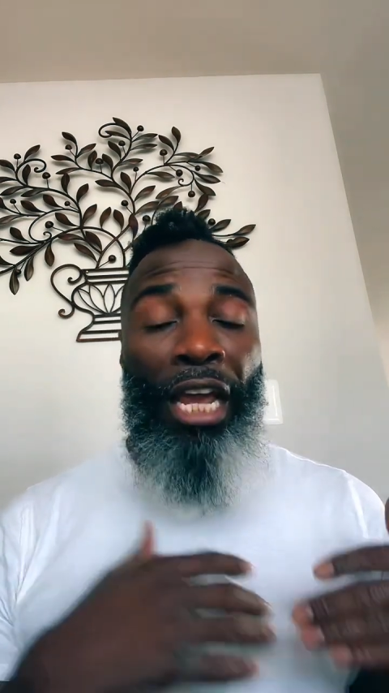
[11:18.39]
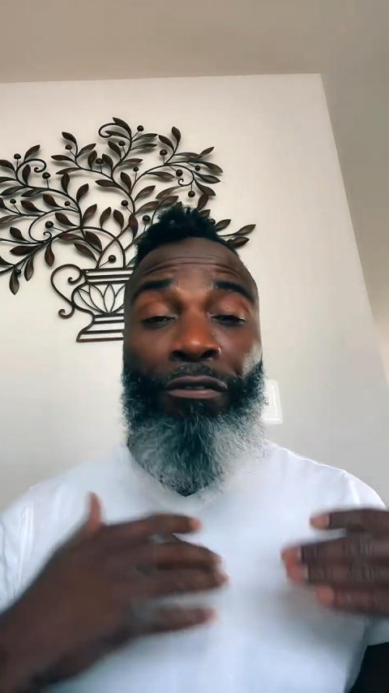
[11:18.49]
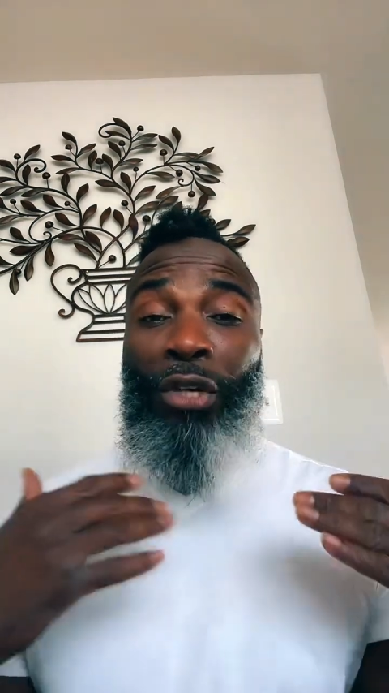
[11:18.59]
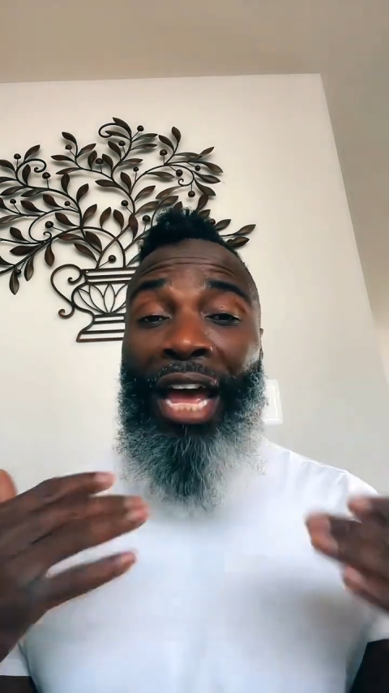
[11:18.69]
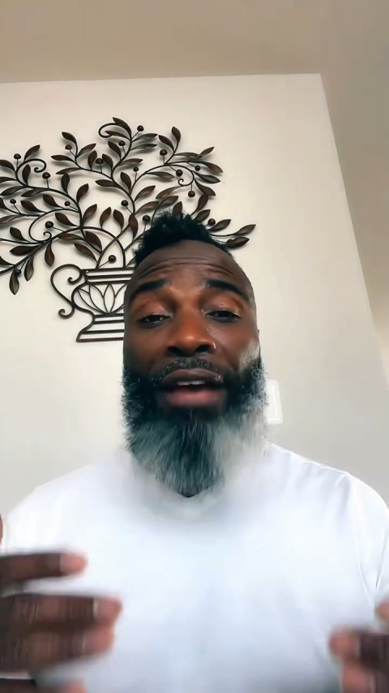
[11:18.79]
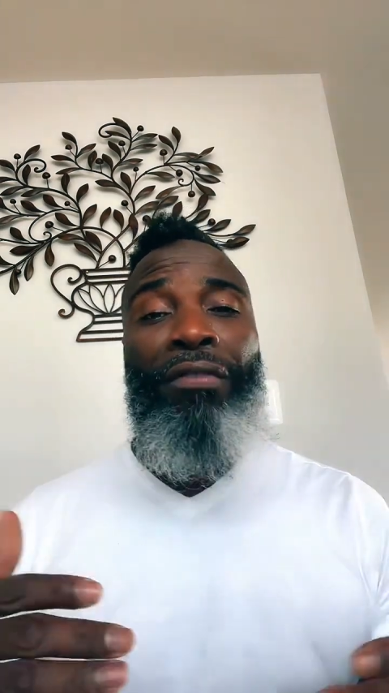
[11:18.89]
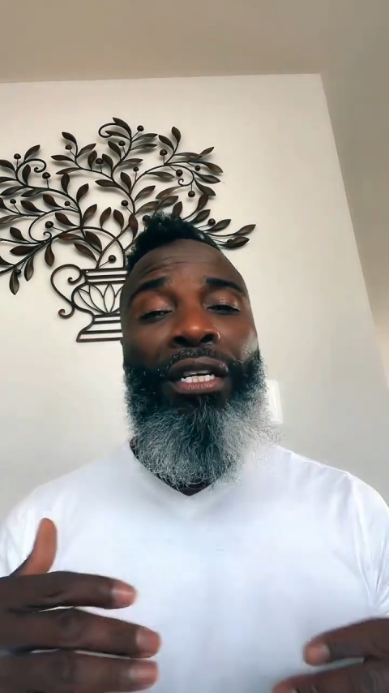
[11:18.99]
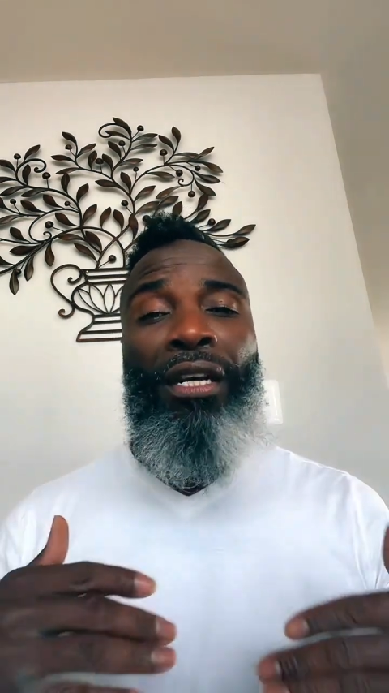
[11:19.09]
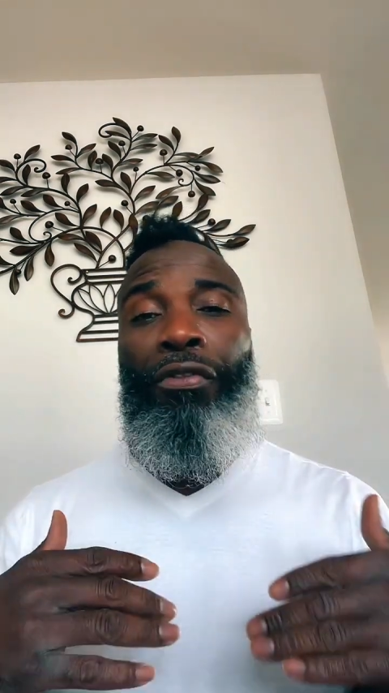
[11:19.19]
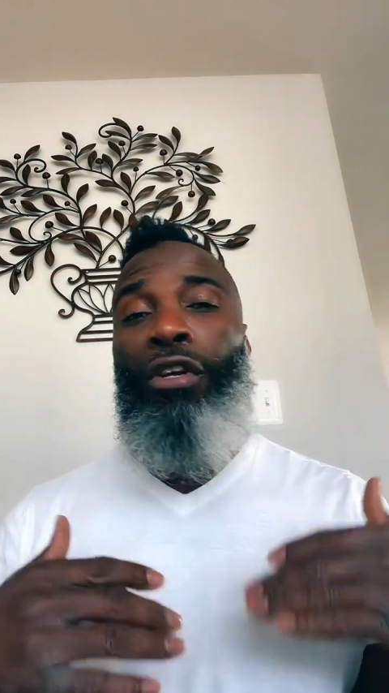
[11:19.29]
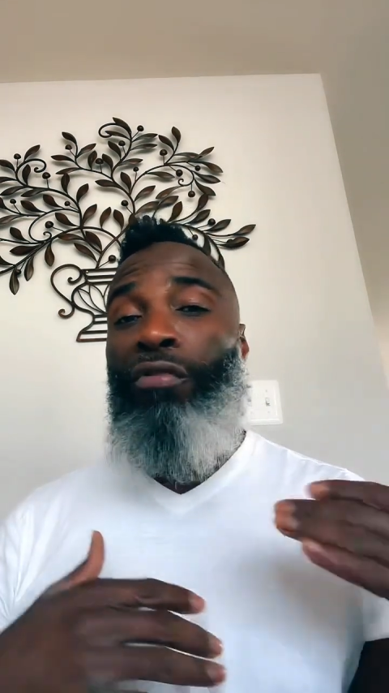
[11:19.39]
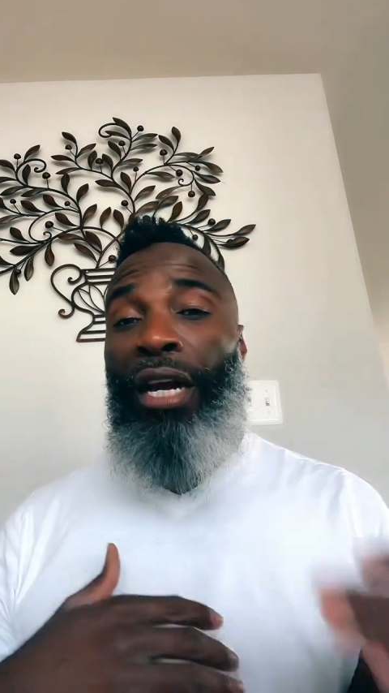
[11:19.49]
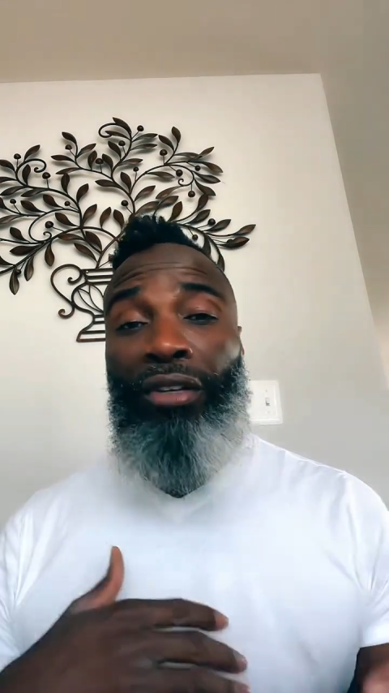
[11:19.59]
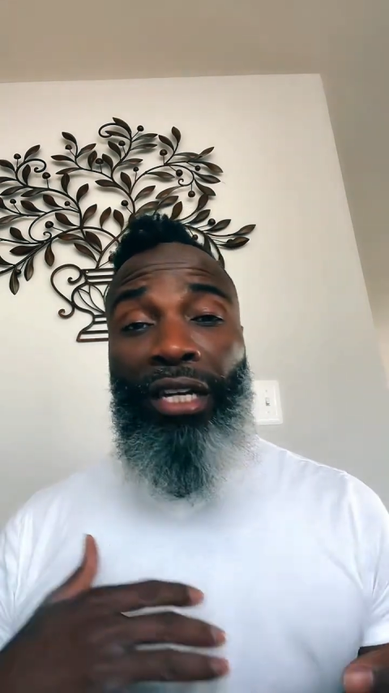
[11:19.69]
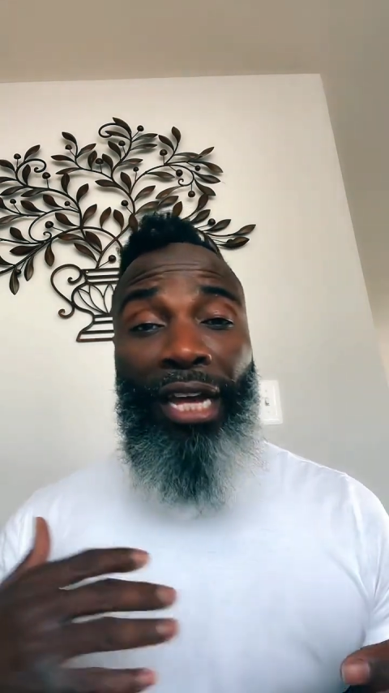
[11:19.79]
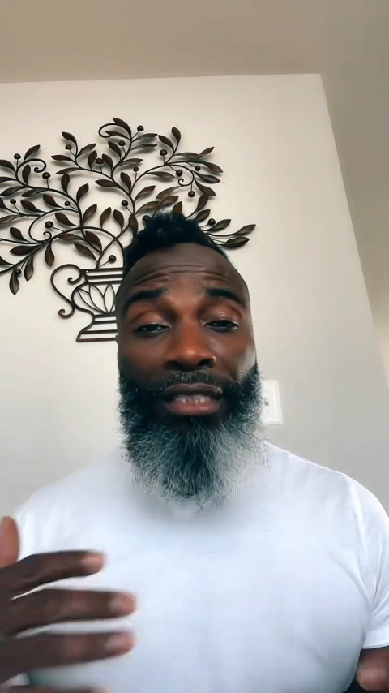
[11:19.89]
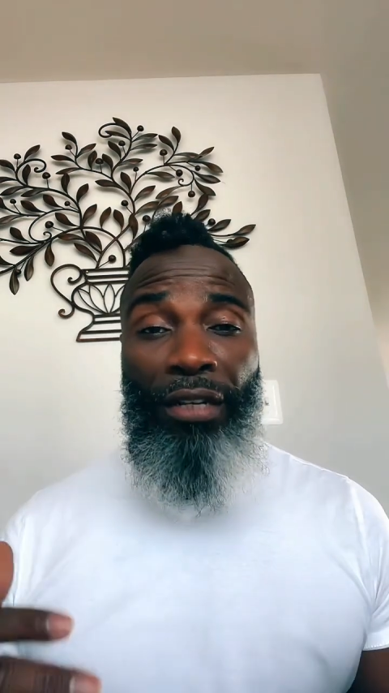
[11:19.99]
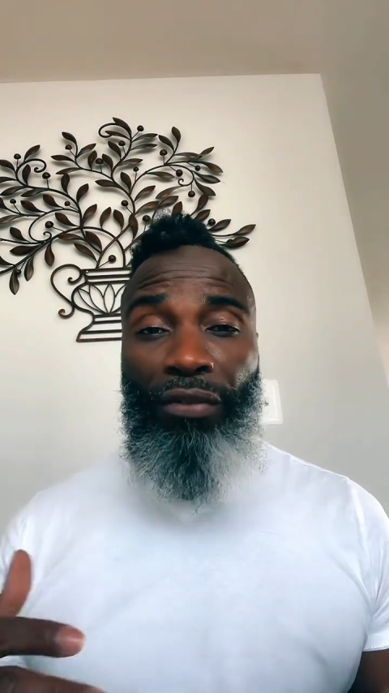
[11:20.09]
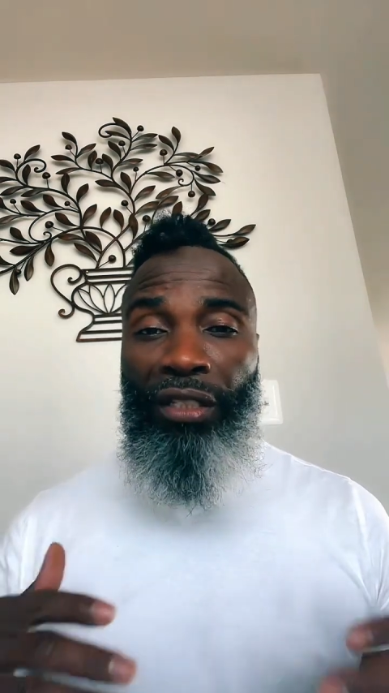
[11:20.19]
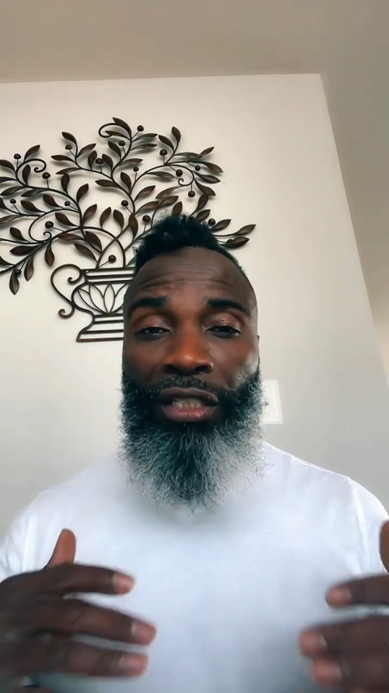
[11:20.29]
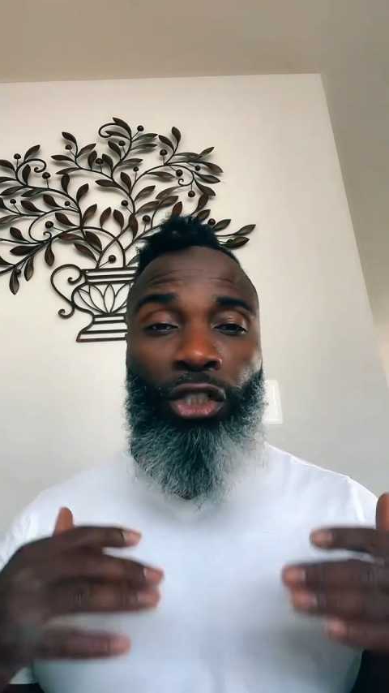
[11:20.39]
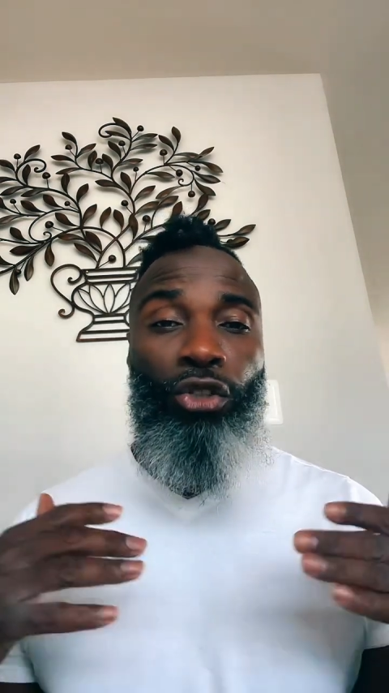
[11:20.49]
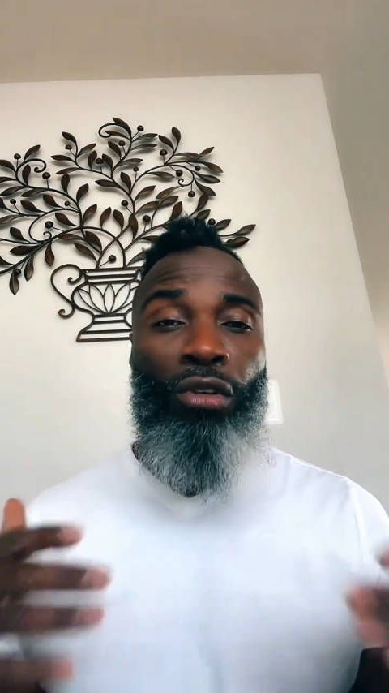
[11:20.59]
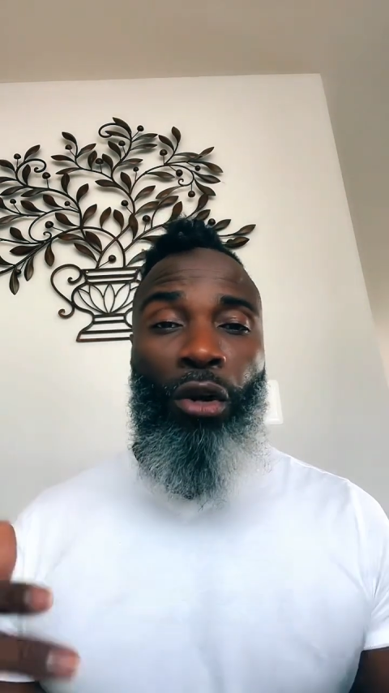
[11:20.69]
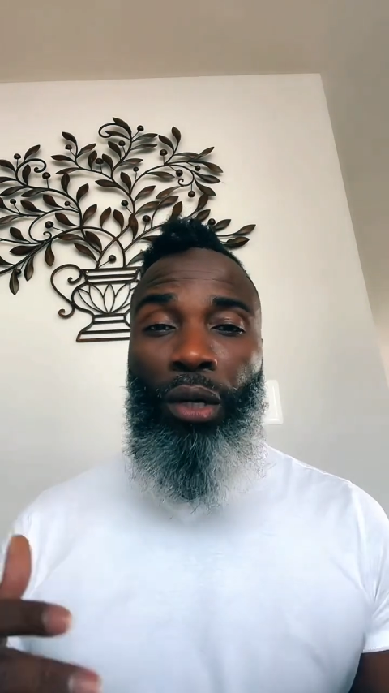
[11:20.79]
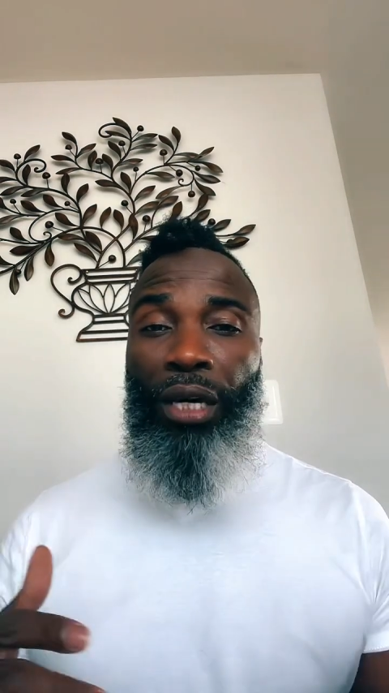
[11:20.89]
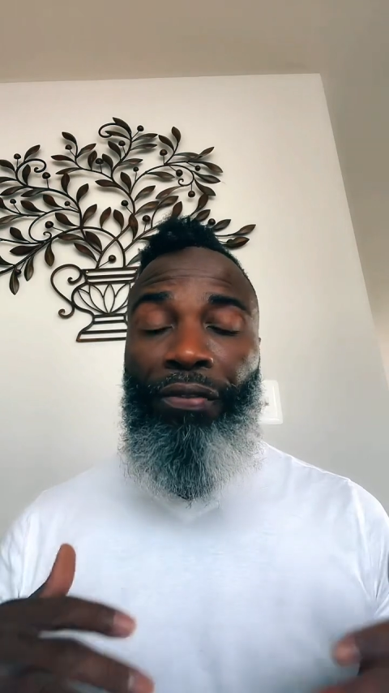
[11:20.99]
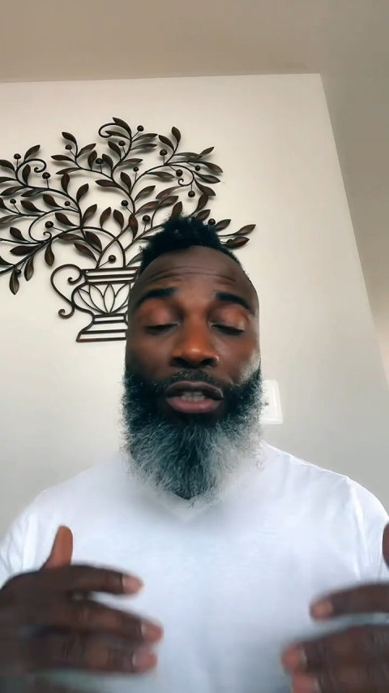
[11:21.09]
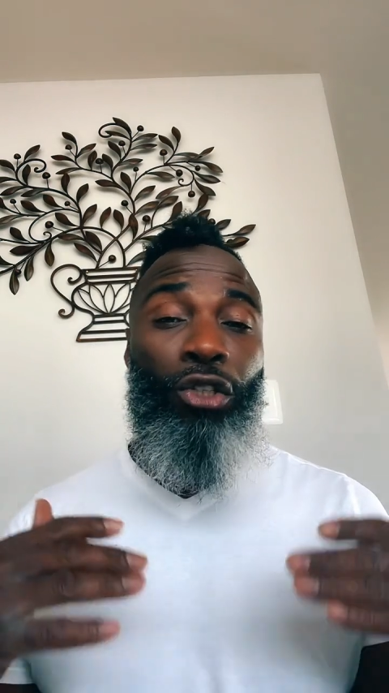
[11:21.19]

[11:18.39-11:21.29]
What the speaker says: If you have any other grounding activities that you know of,